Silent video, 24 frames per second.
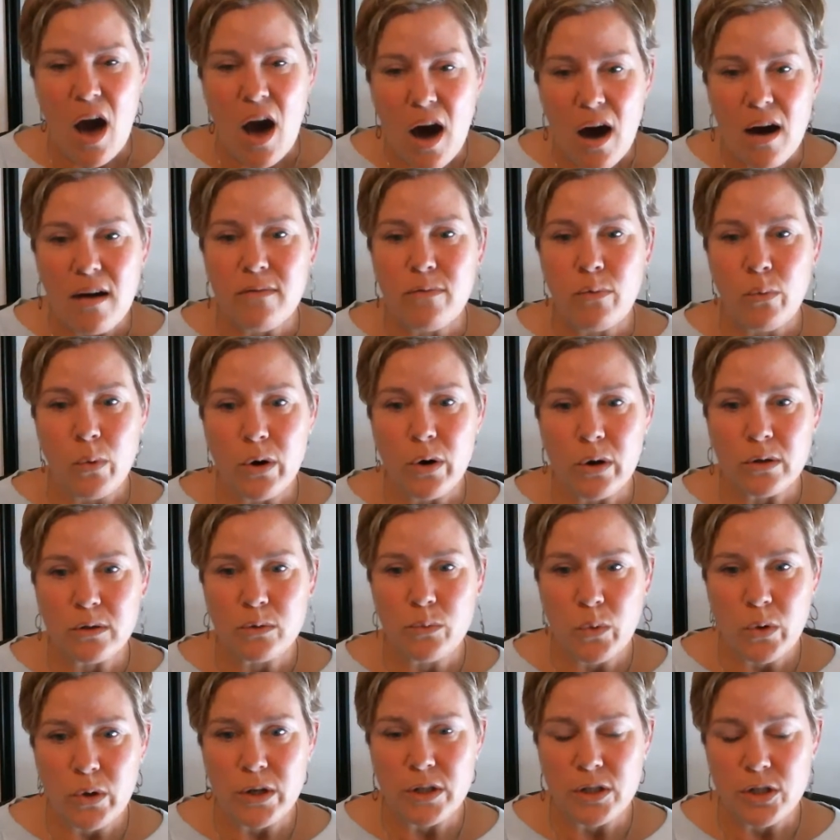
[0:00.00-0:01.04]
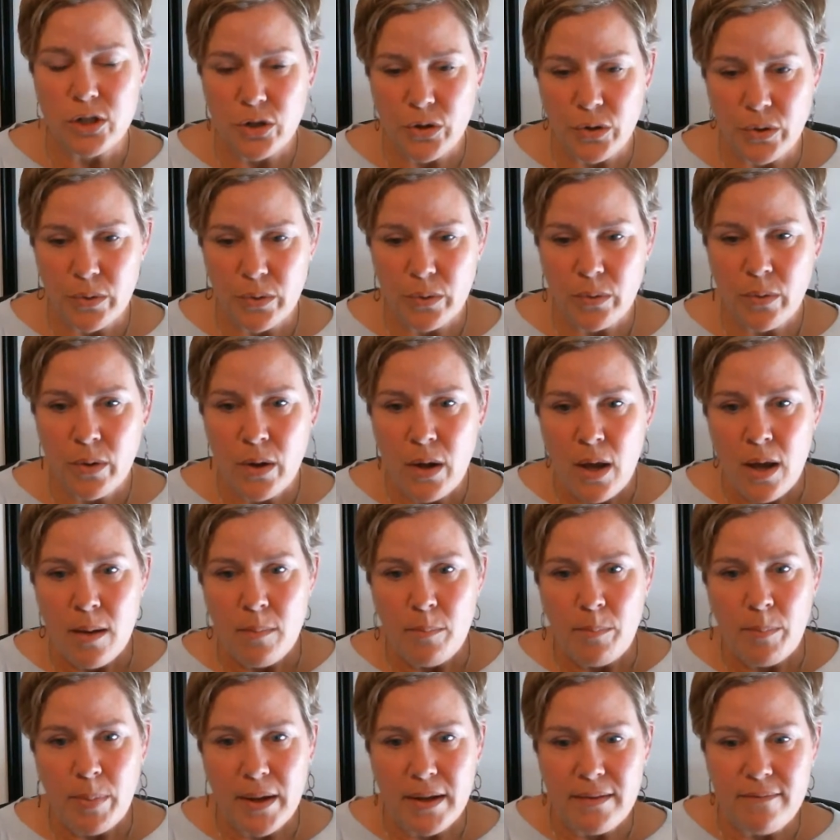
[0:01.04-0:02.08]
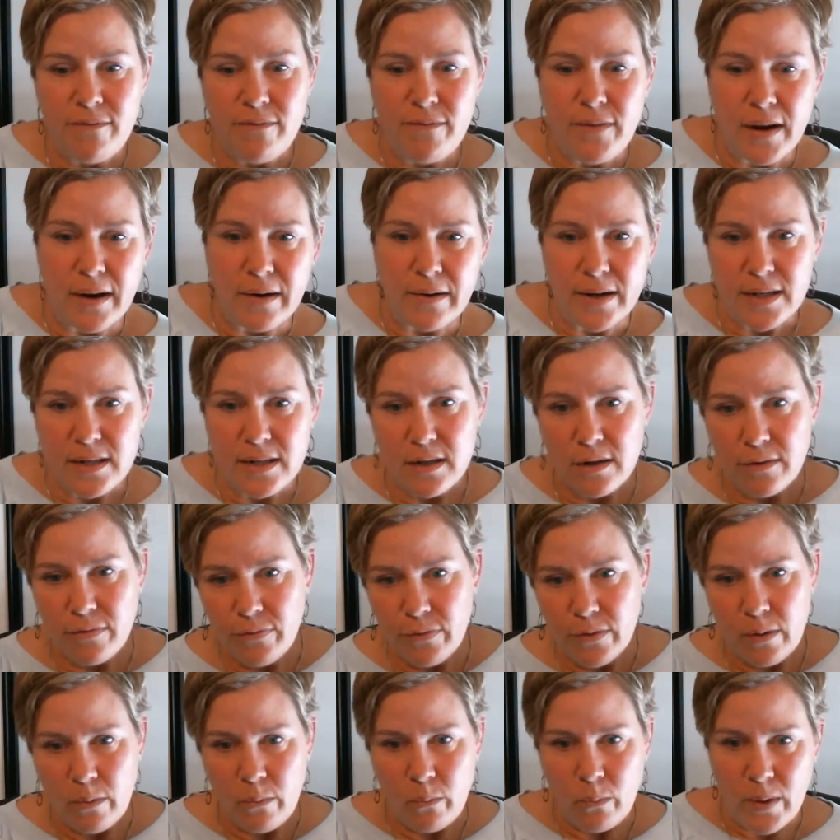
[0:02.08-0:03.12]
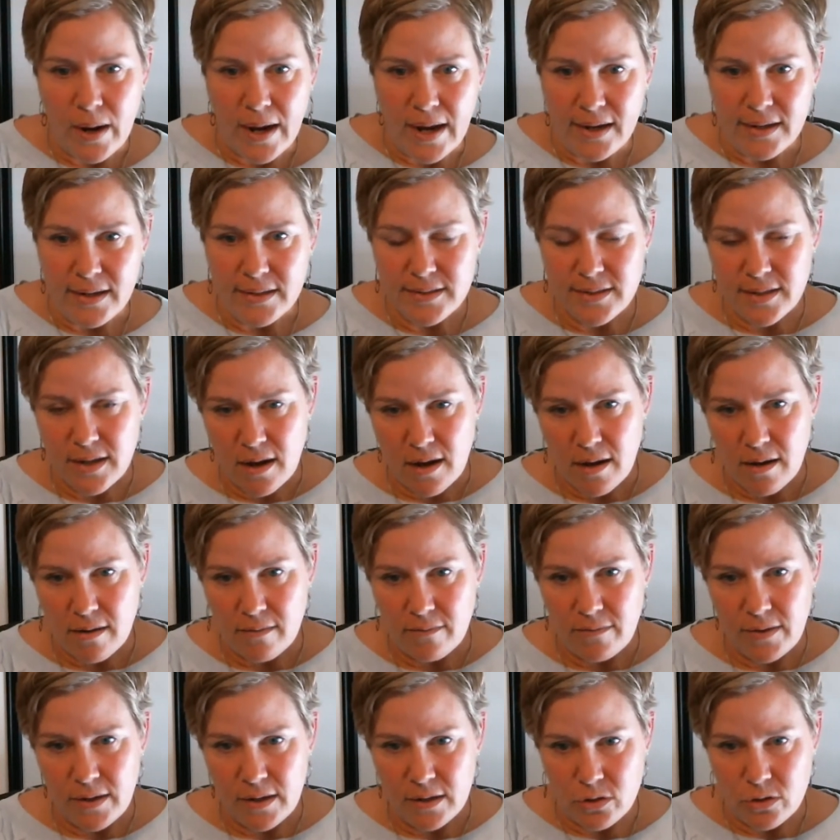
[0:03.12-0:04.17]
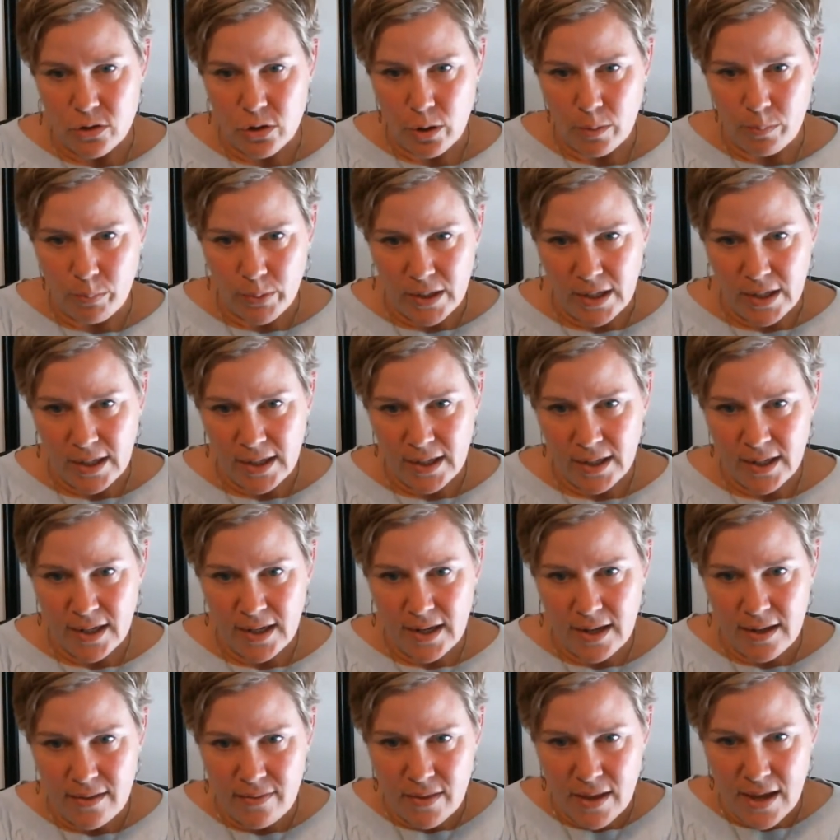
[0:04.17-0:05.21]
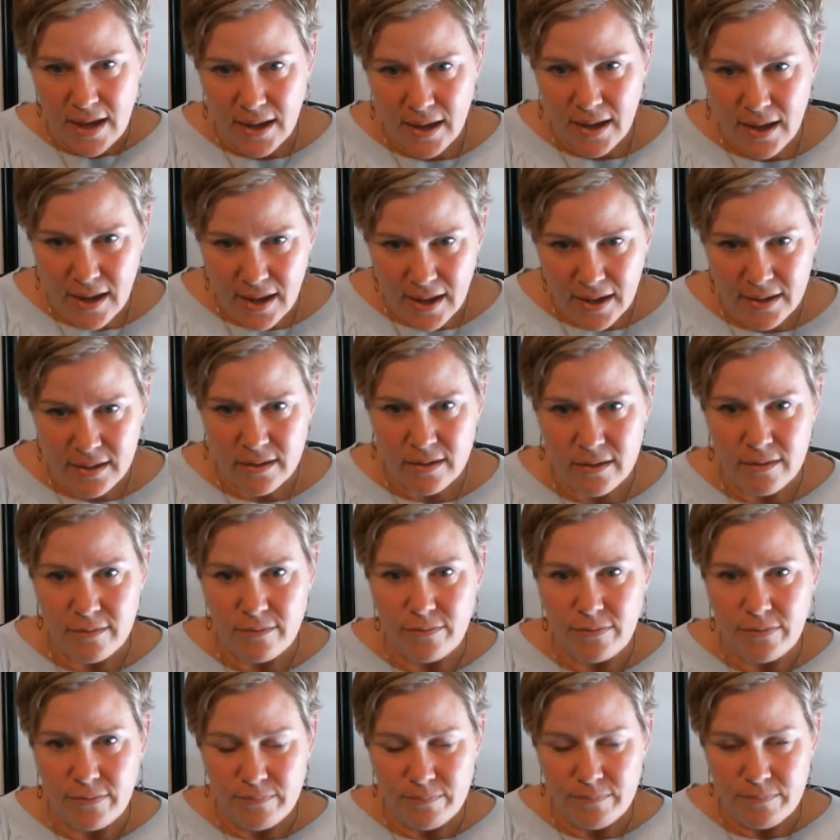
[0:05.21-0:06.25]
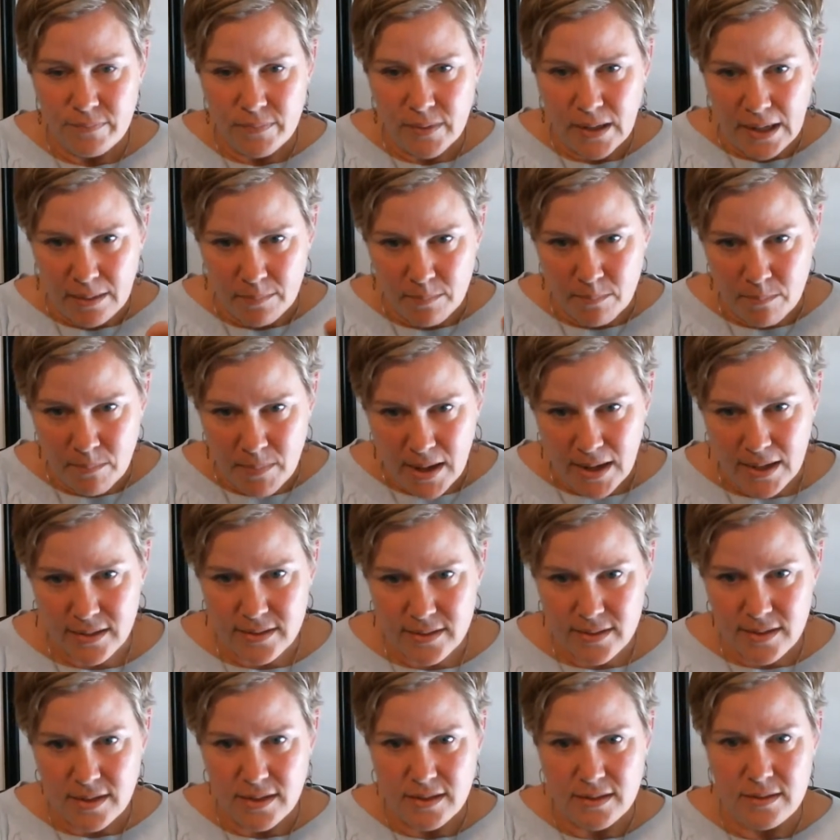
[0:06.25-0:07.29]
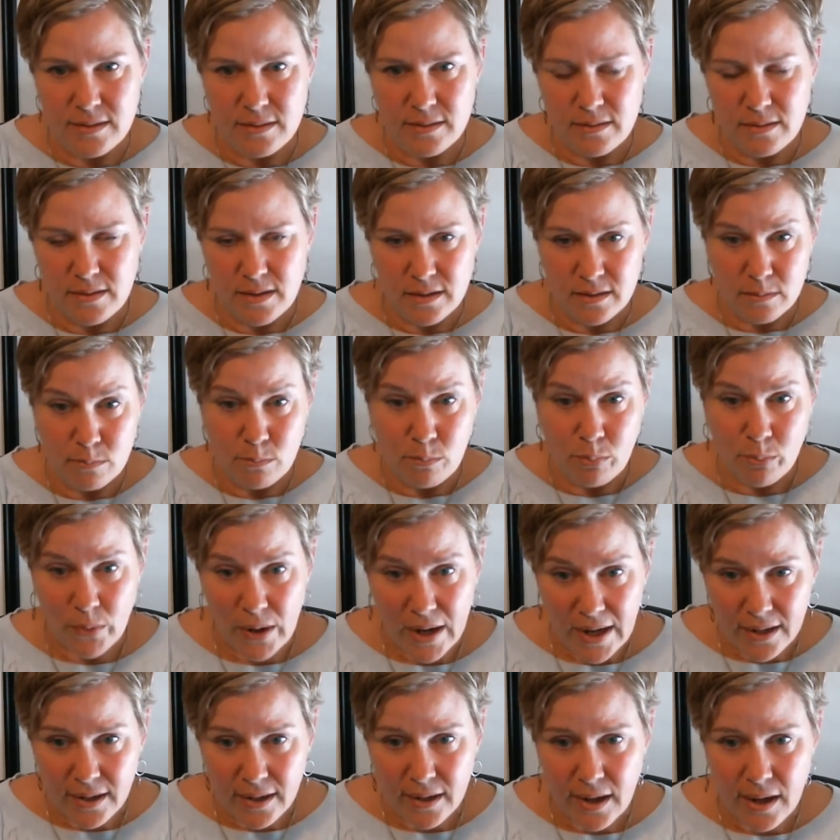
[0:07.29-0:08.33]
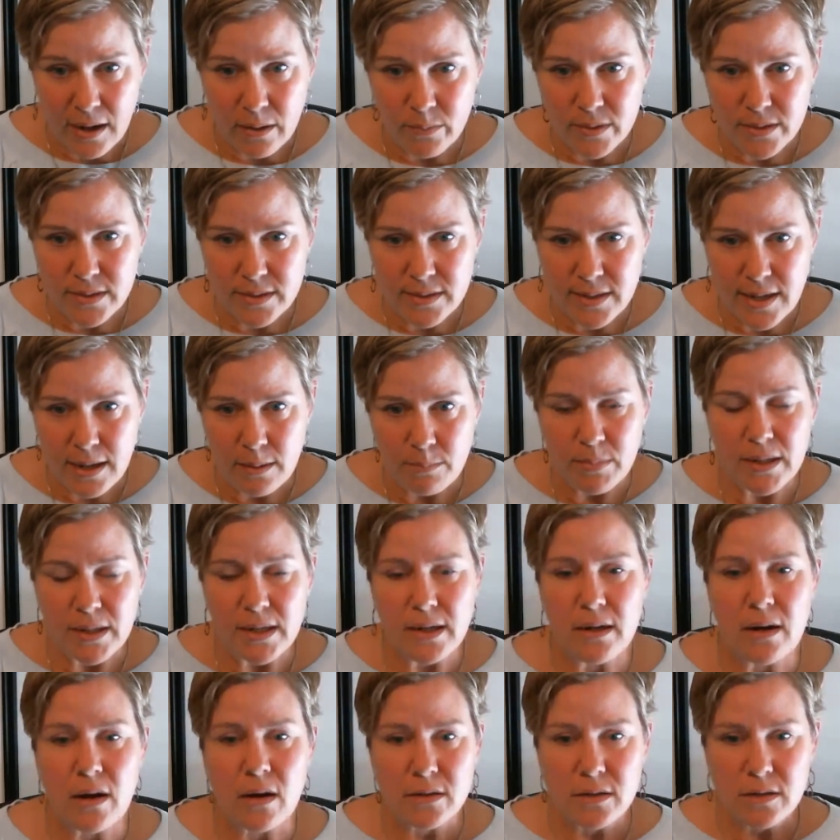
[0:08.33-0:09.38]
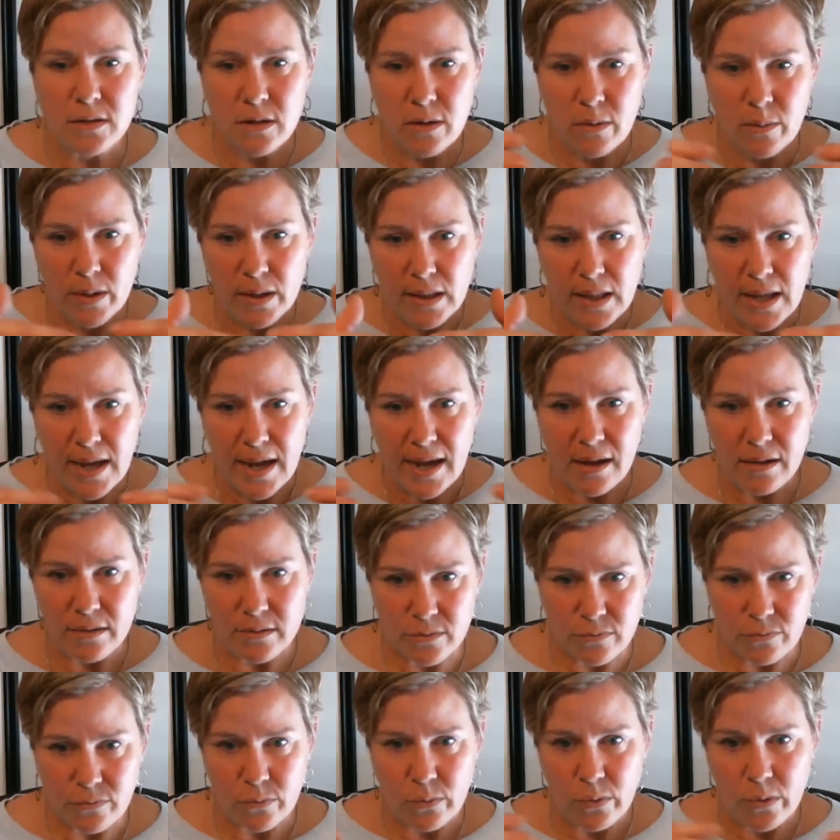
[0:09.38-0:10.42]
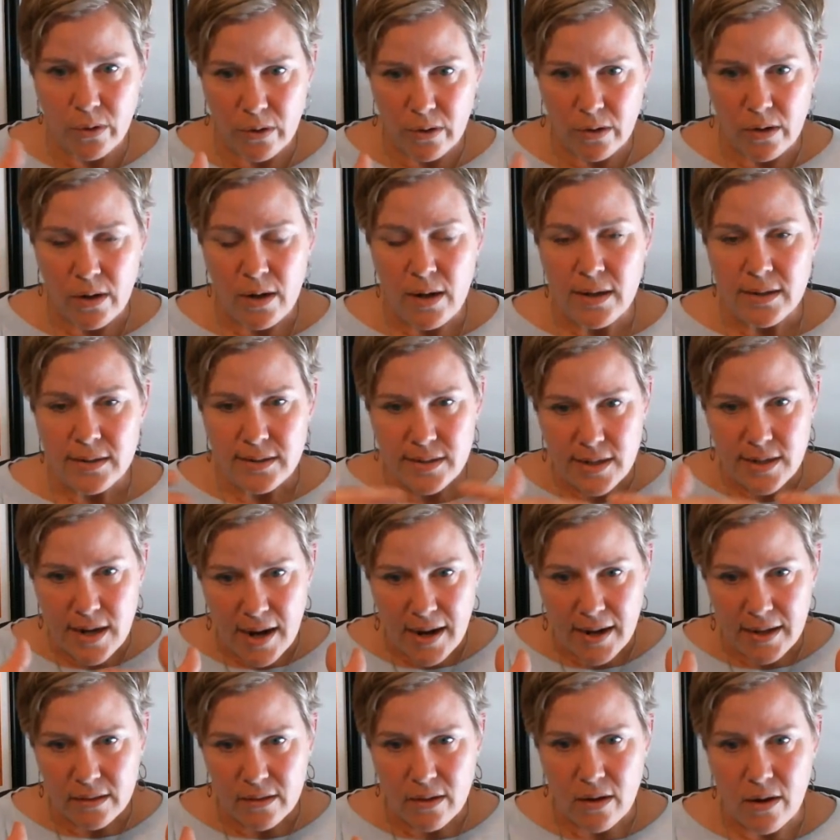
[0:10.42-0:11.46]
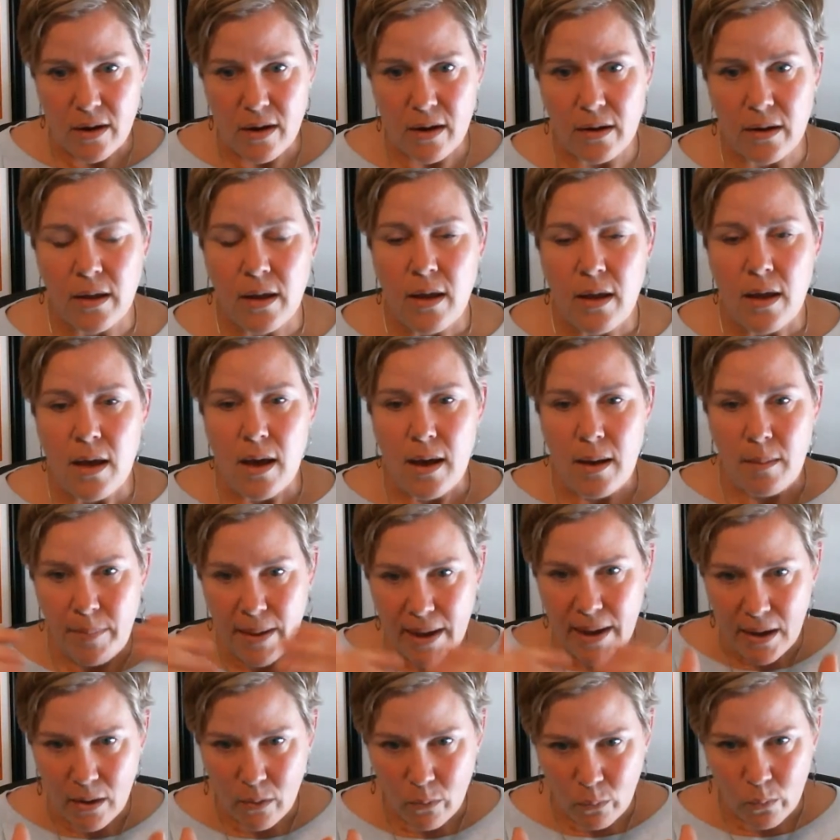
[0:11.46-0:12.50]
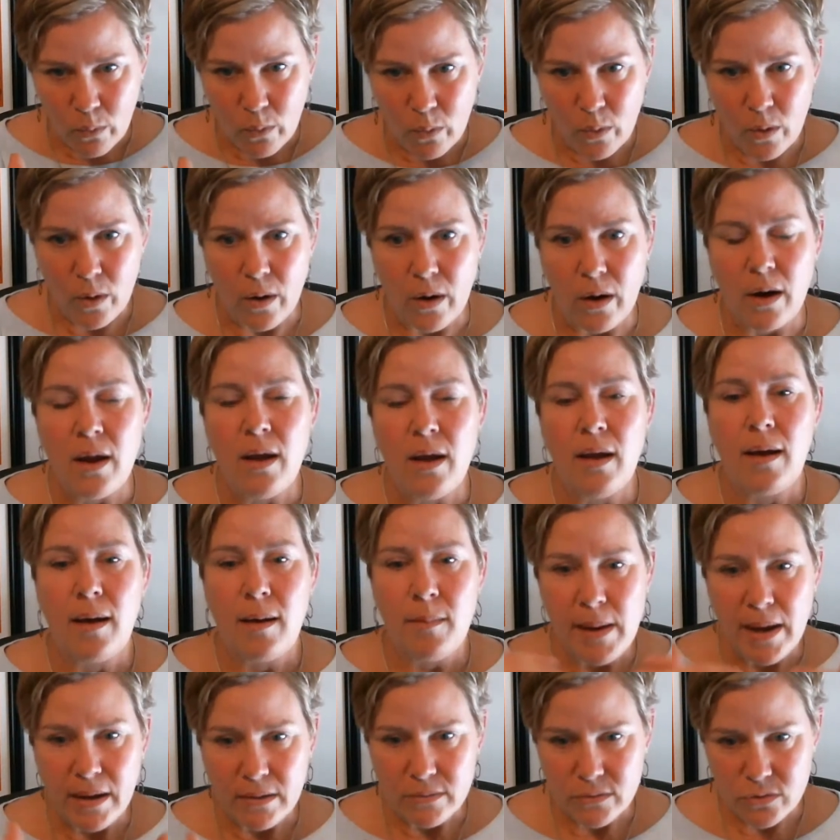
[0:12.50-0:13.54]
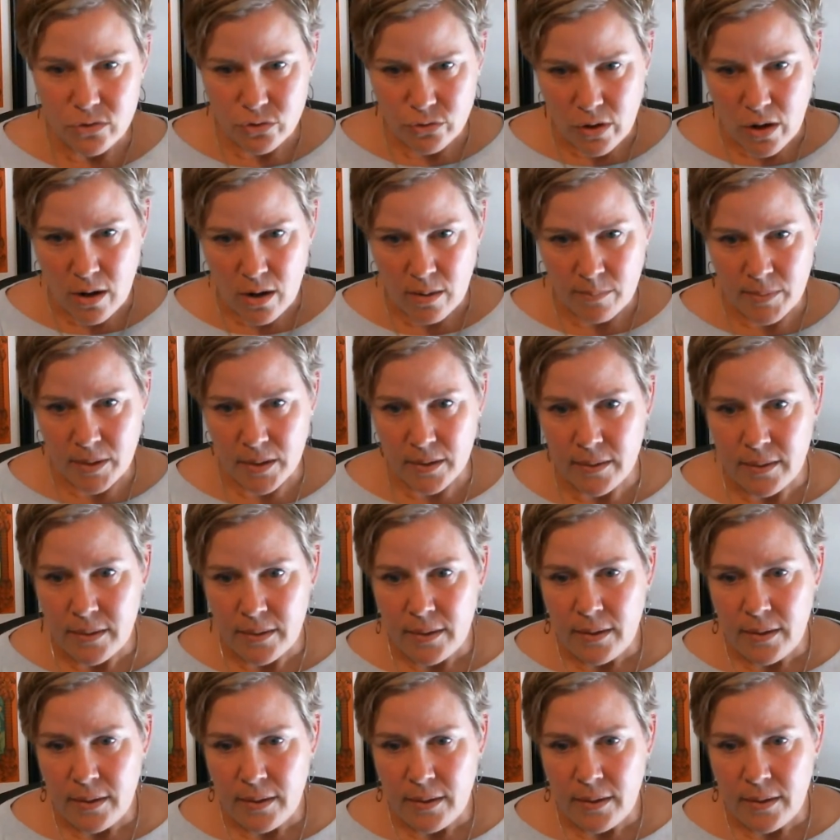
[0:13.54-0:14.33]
of World War II, but very different ways of interpreting it, and that kind of like makes this break, I would say. But it also allows for dialogue about war, about trauma.